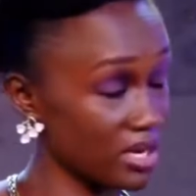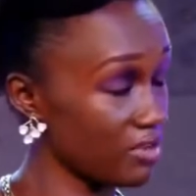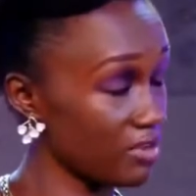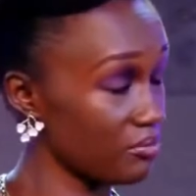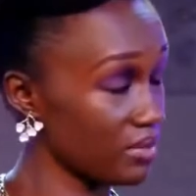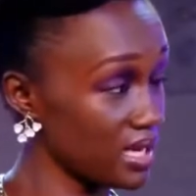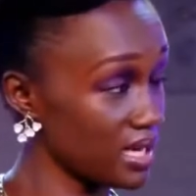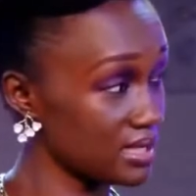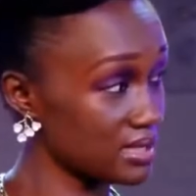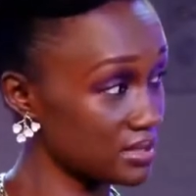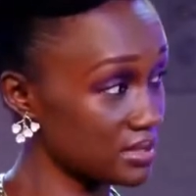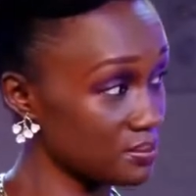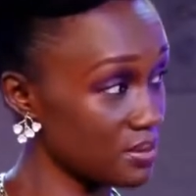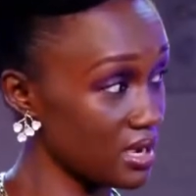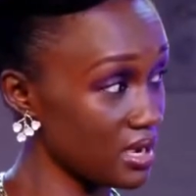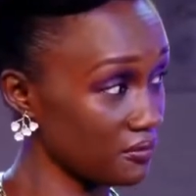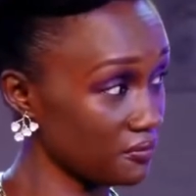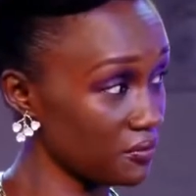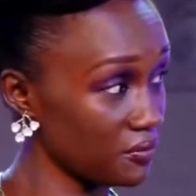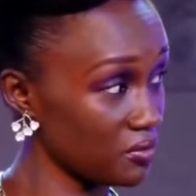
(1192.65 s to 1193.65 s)
but I've been
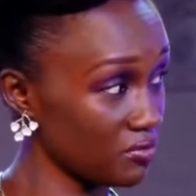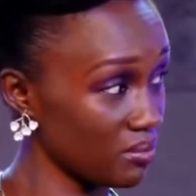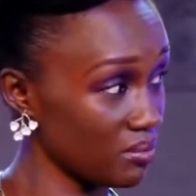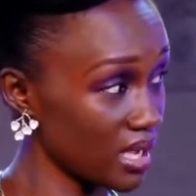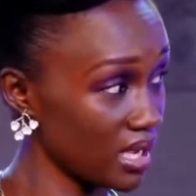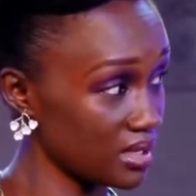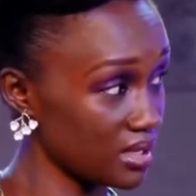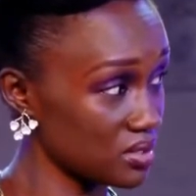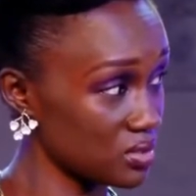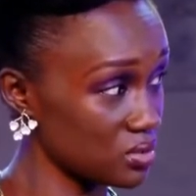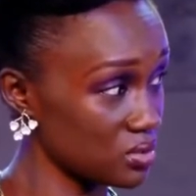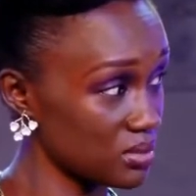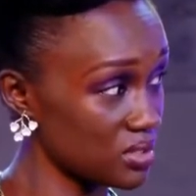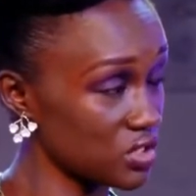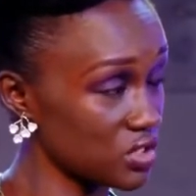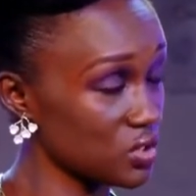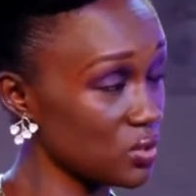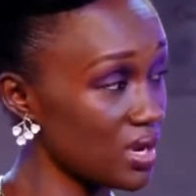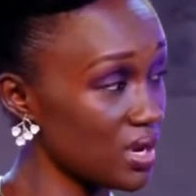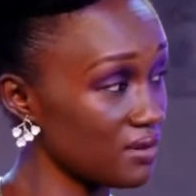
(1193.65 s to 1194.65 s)
asked by a few of my
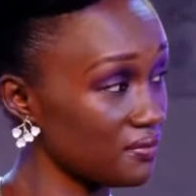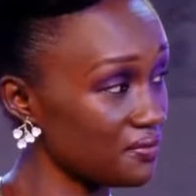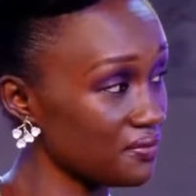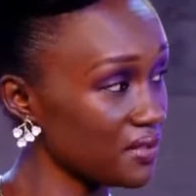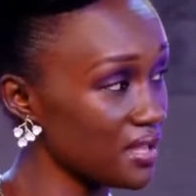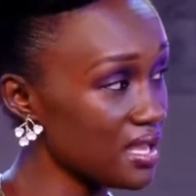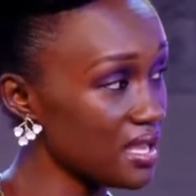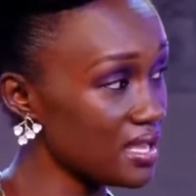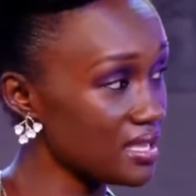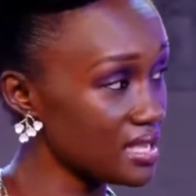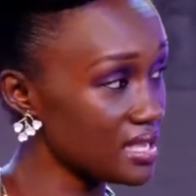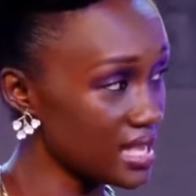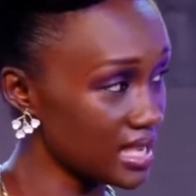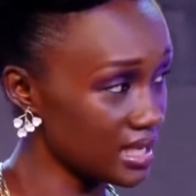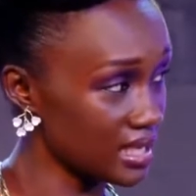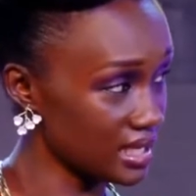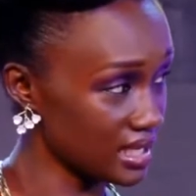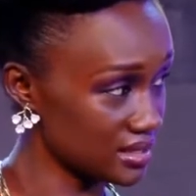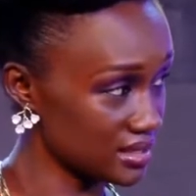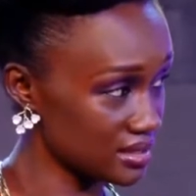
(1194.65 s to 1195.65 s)
customers, do you have
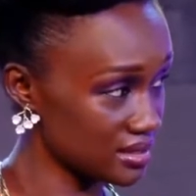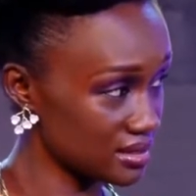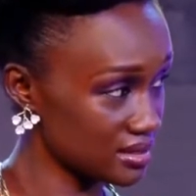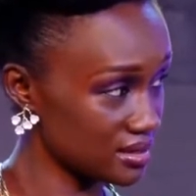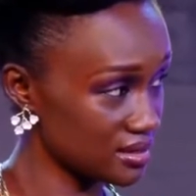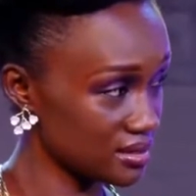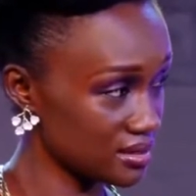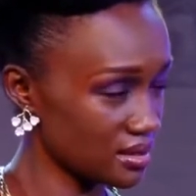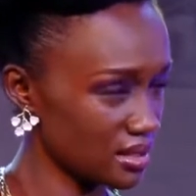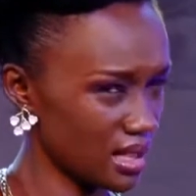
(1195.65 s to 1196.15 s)
eggless?